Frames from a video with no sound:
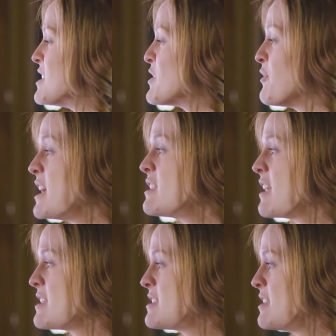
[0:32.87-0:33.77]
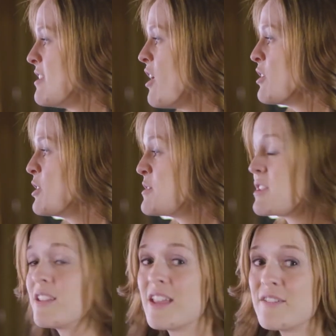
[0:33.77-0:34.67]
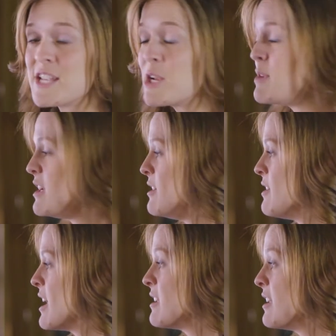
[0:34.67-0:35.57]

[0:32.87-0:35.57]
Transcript: To find a lesson, I'll go to the left-hand menu and